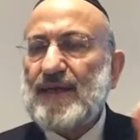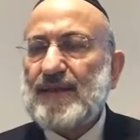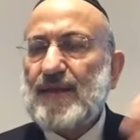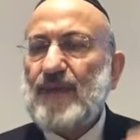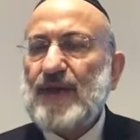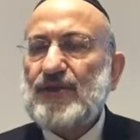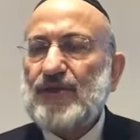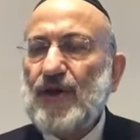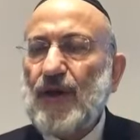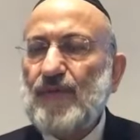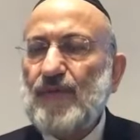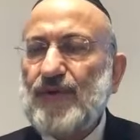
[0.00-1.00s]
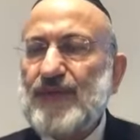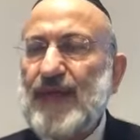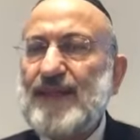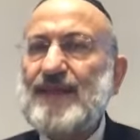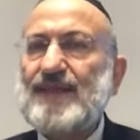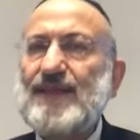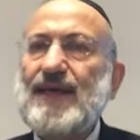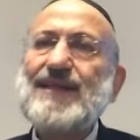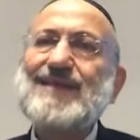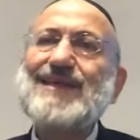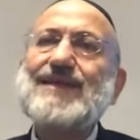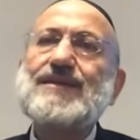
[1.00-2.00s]
The magical word that they
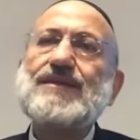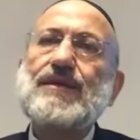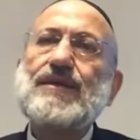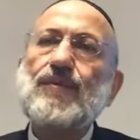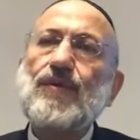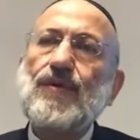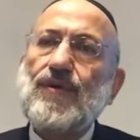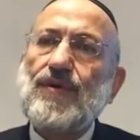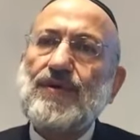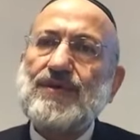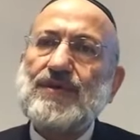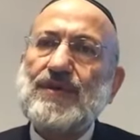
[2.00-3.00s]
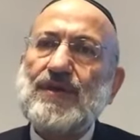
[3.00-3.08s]
said 3 words